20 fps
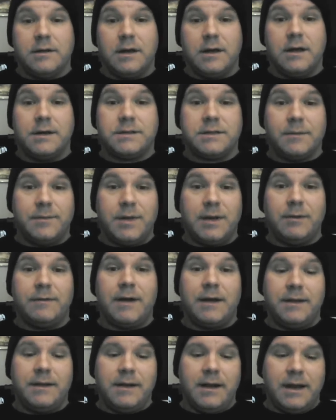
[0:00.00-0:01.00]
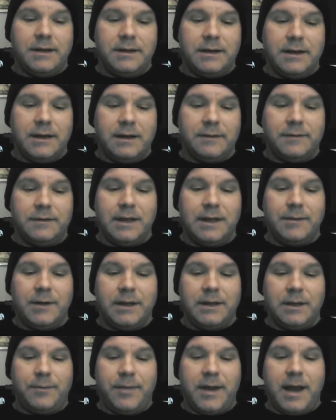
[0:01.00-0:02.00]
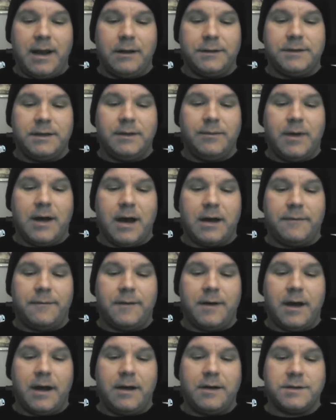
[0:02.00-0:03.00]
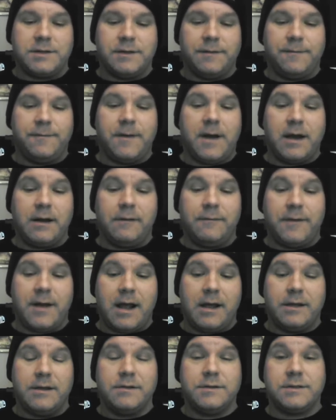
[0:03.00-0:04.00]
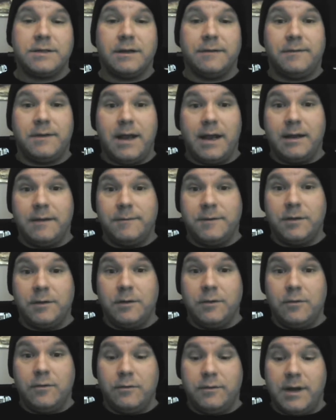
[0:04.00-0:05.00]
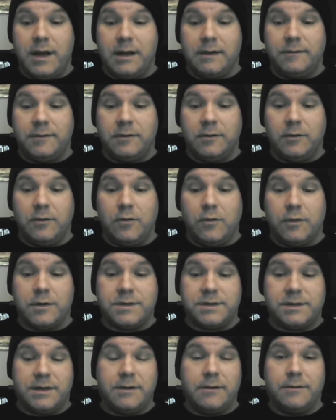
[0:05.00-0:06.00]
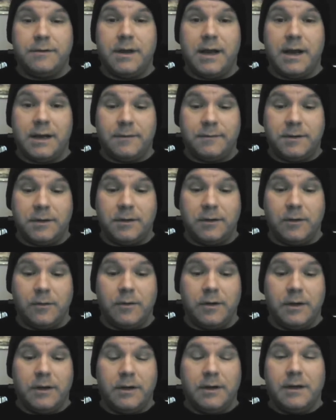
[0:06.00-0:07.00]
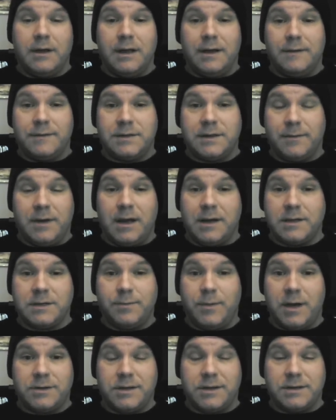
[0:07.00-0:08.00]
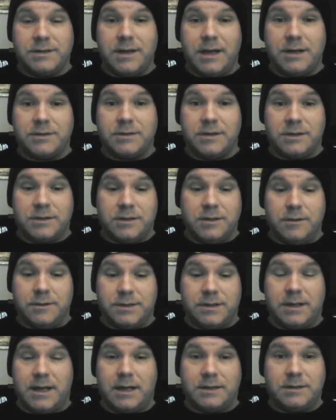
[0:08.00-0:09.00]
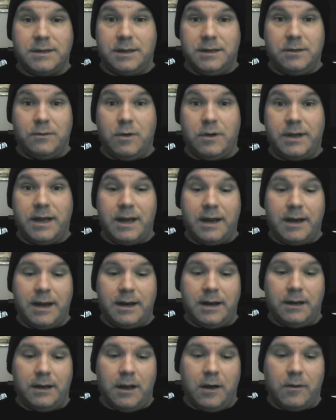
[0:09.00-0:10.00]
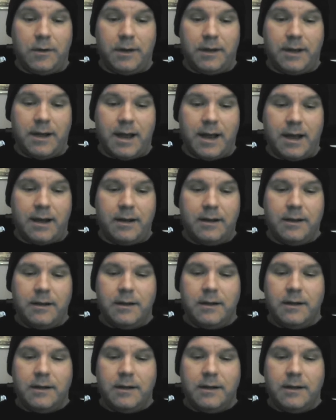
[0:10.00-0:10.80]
Uh, some people have had the idea of limiting the penalty modifiers to final values of negative 2, negative 2, or 0, negative 2 if some kind of specialization is used. So that's it. You can't get any lower than that.